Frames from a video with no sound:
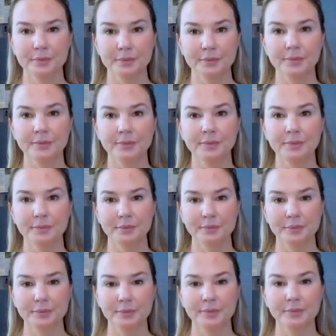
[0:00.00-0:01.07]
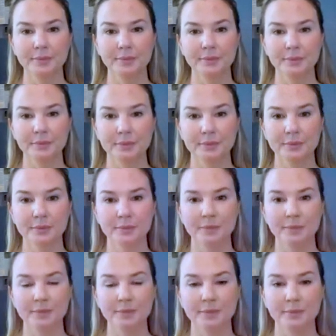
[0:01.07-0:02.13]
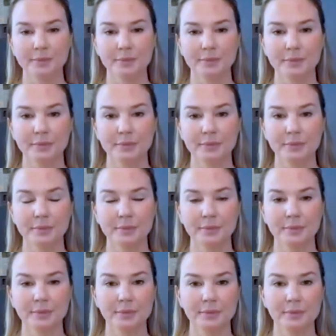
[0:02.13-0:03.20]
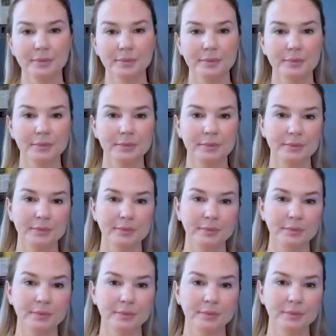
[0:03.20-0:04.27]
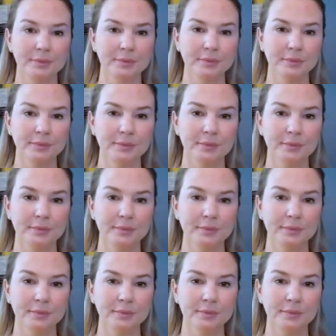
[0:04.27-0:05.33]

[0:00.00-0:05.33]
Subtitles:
(silent)